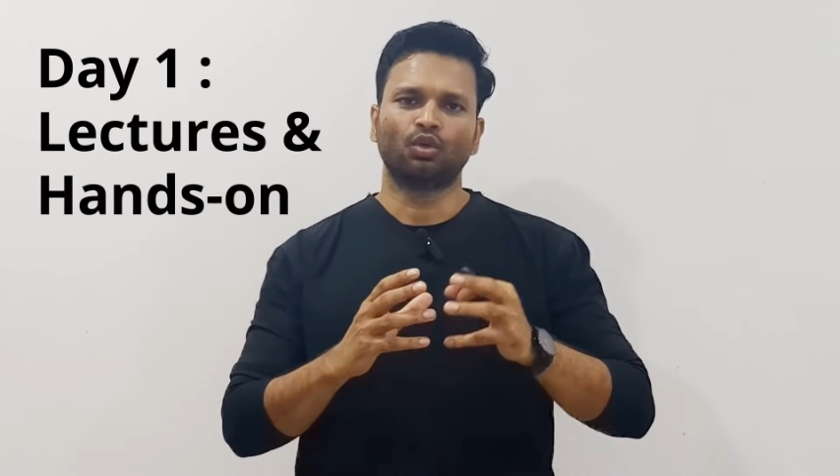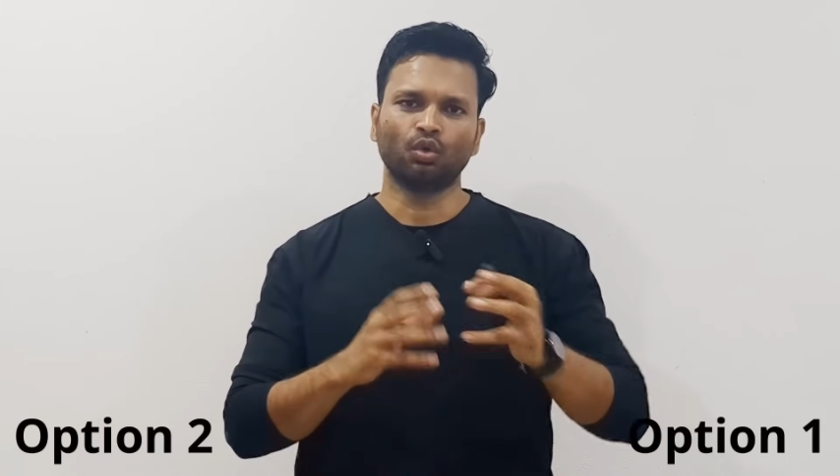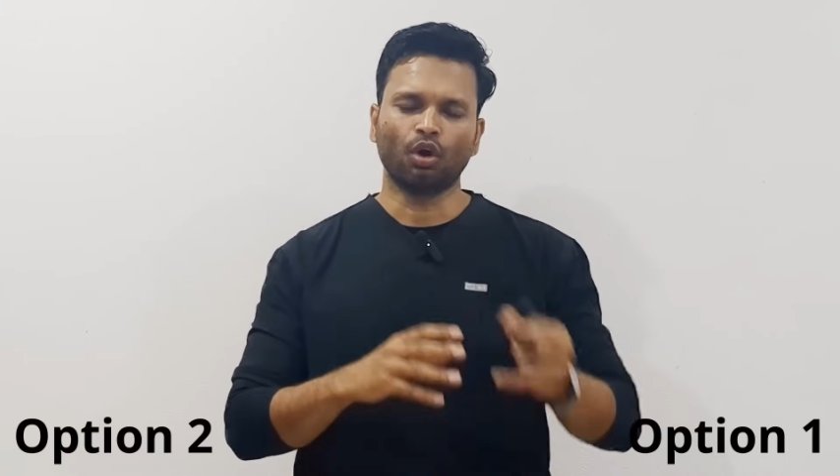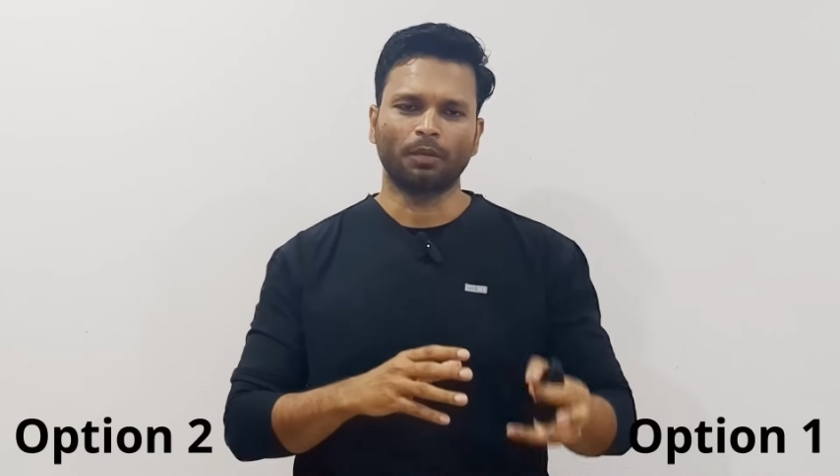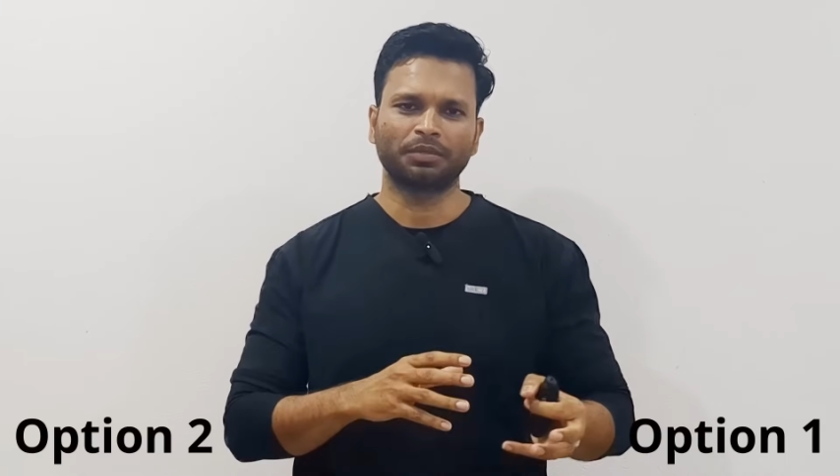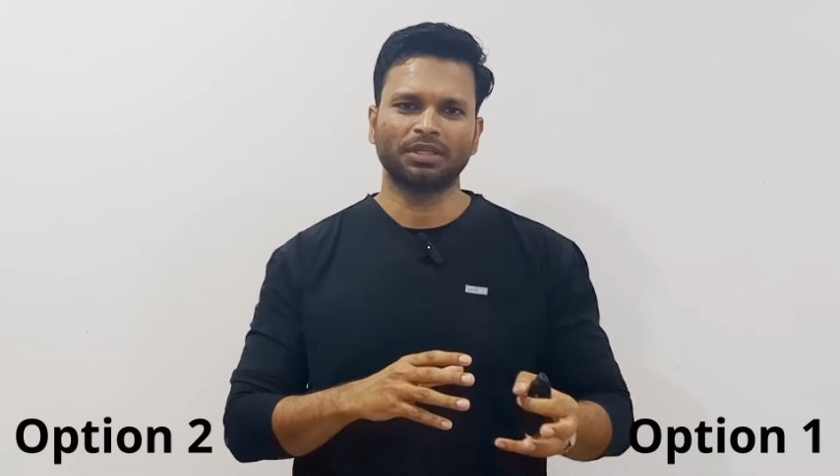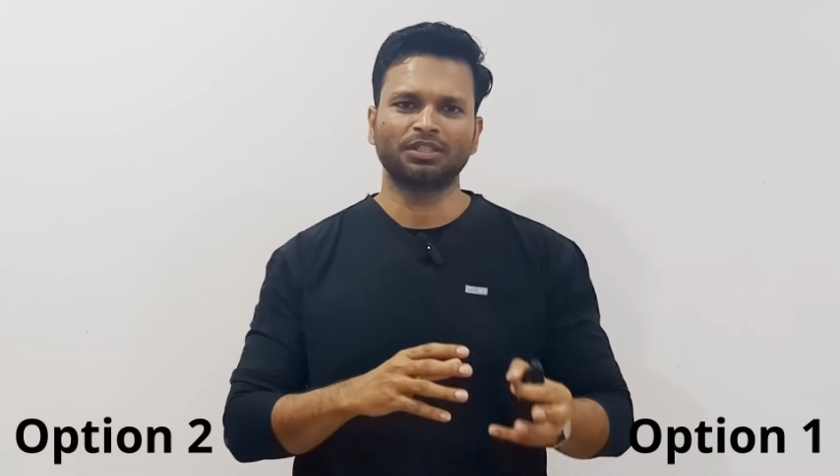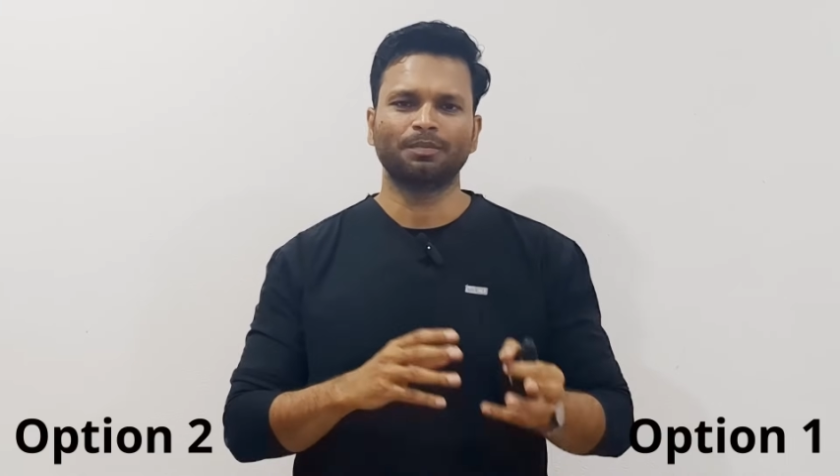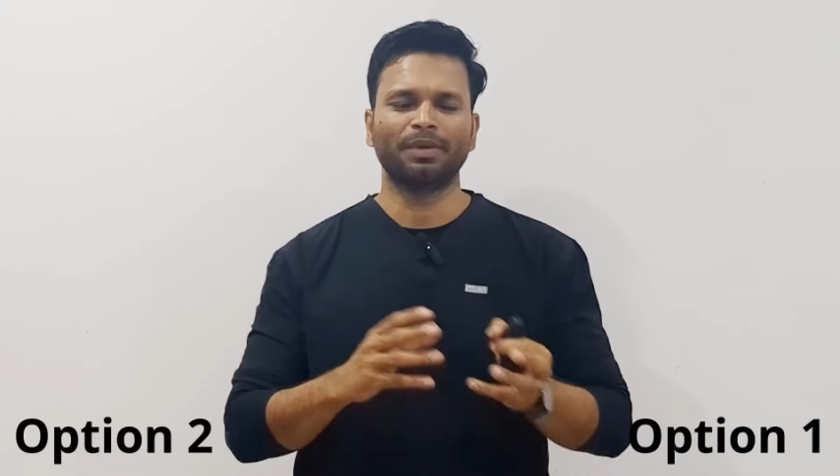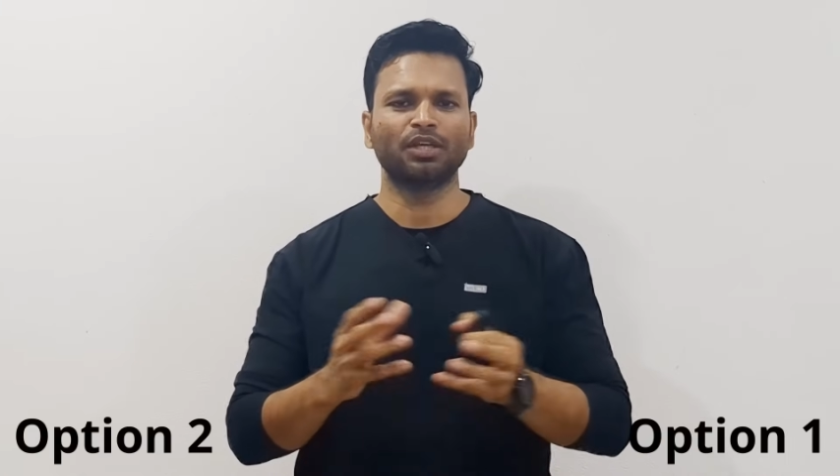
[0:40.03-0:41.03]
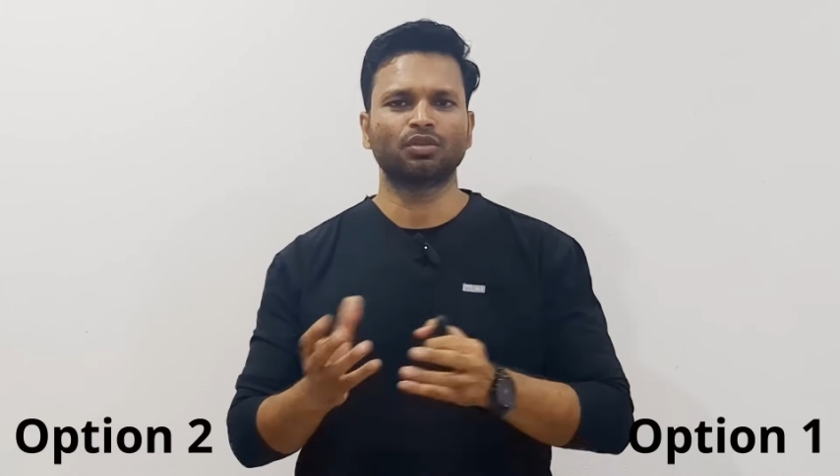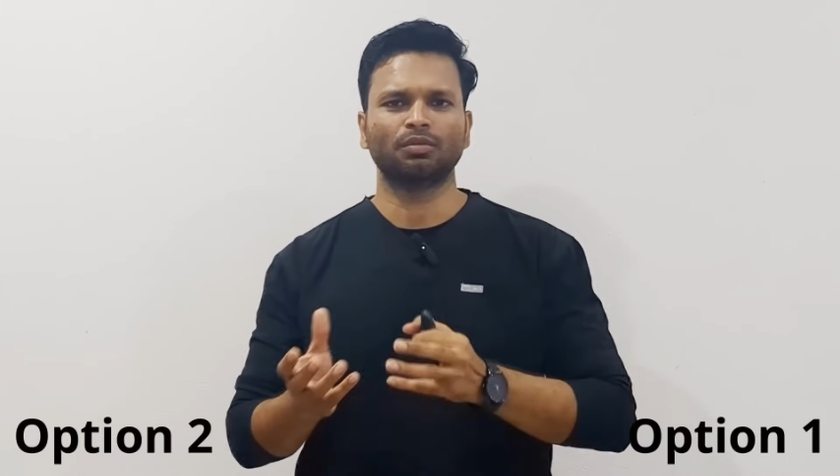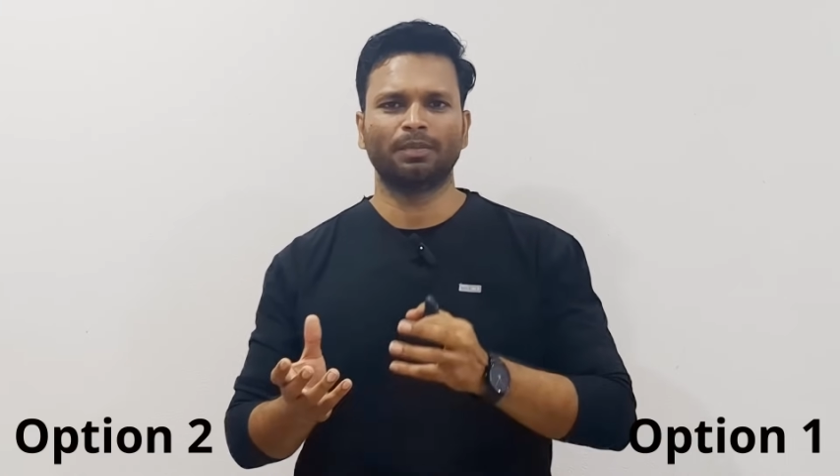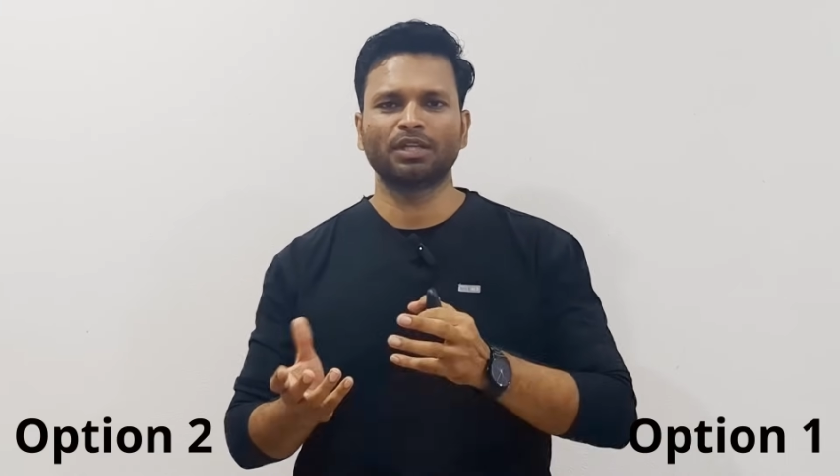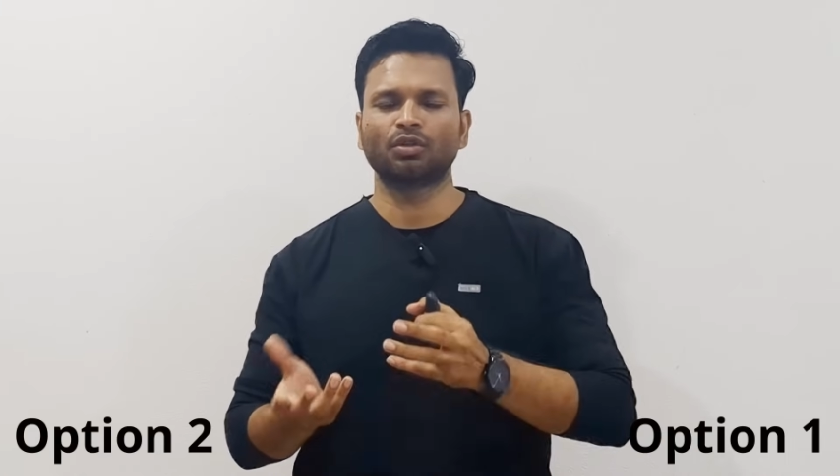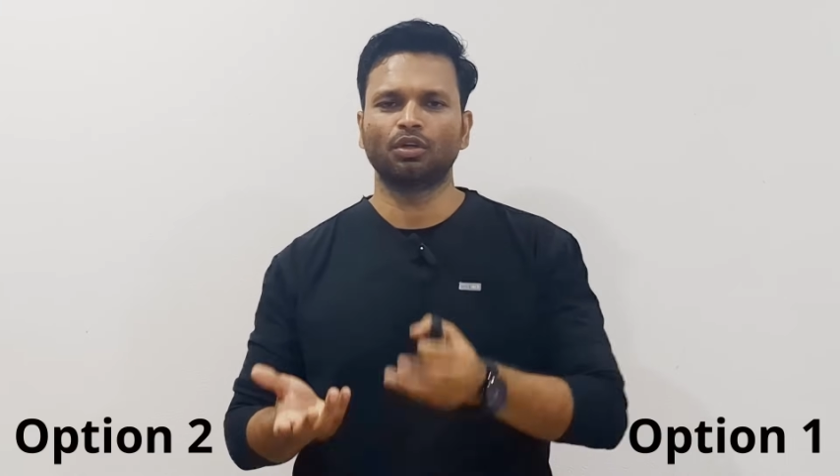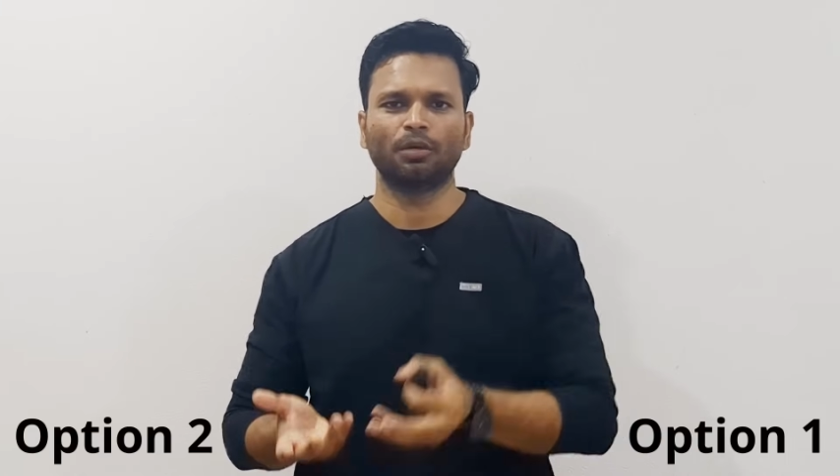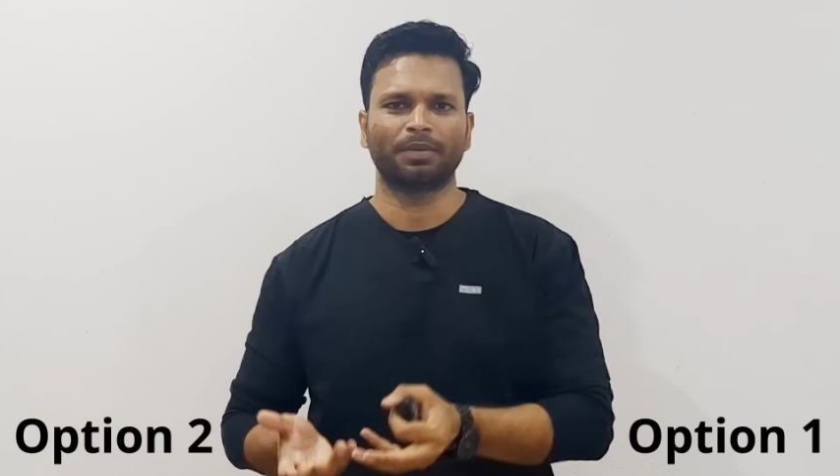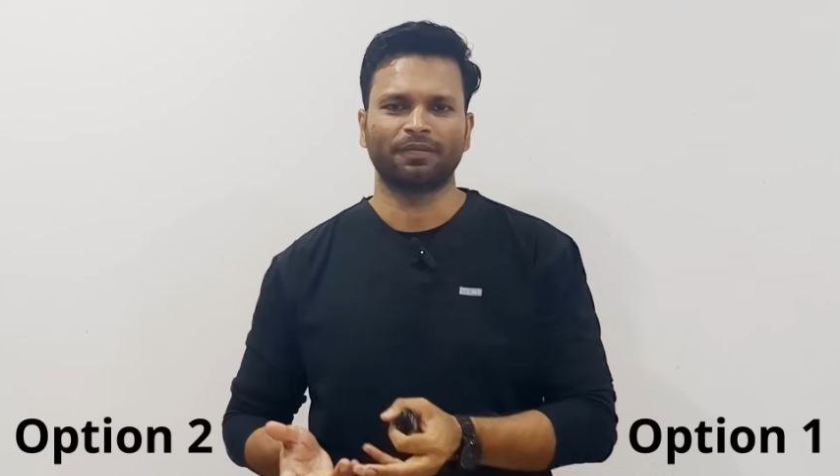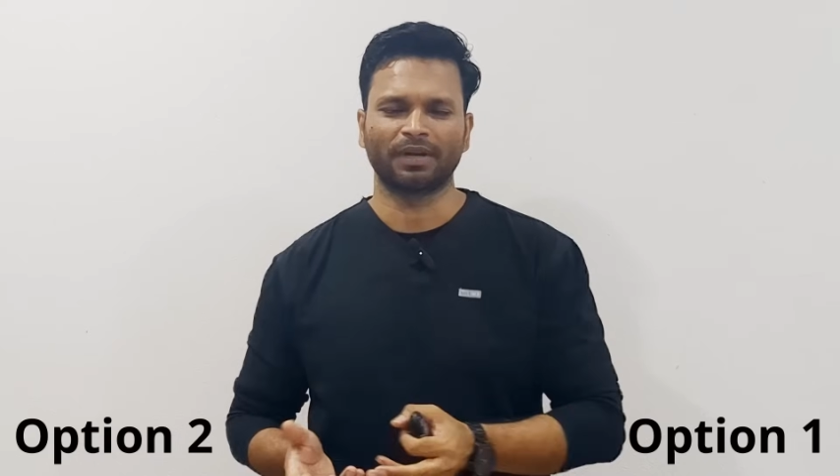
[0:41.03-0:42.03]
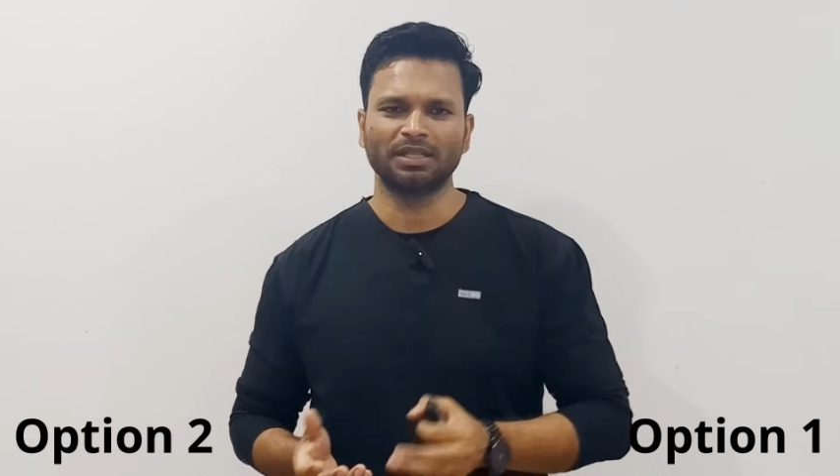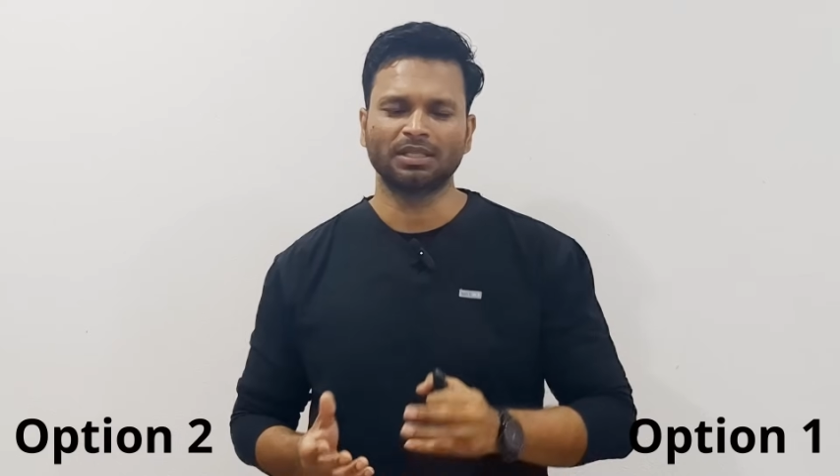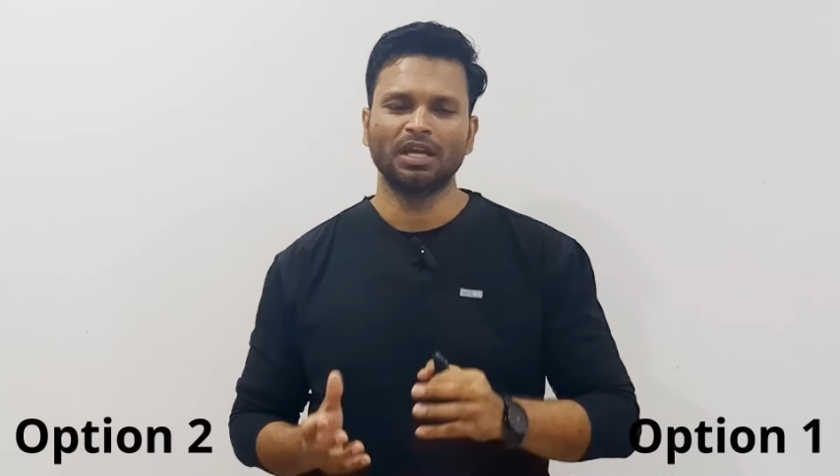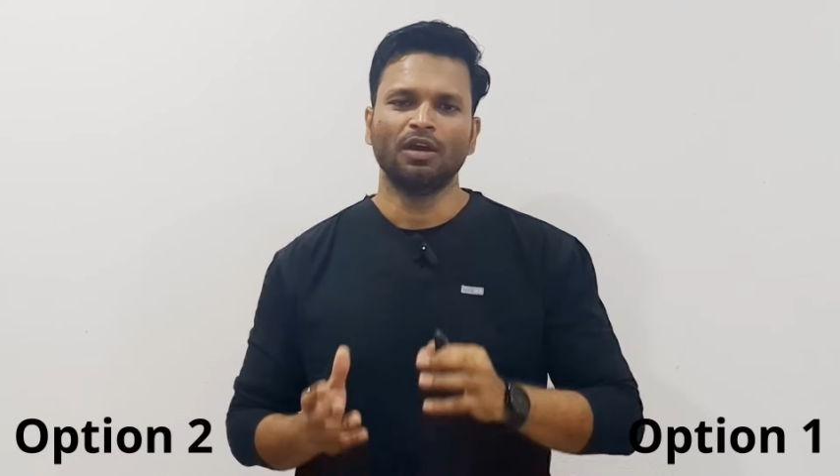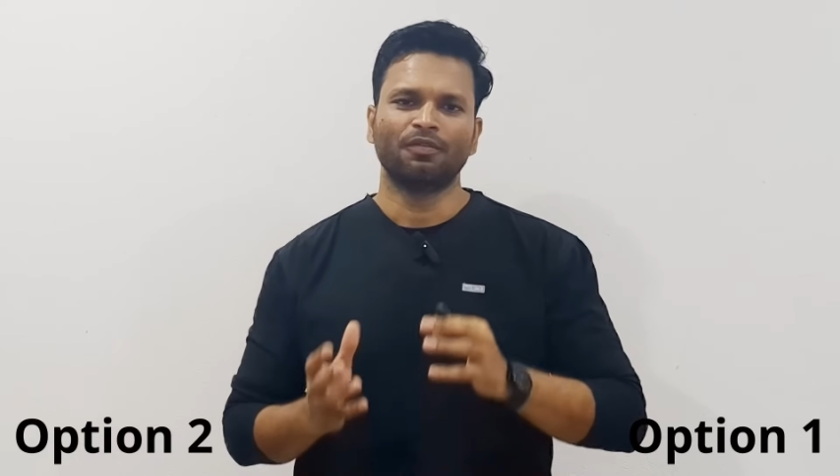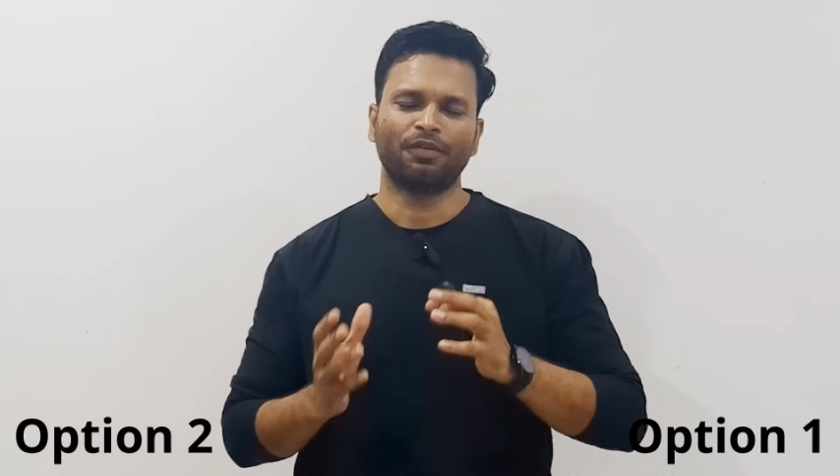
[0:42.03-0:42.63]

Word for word: two options based, based on your preference.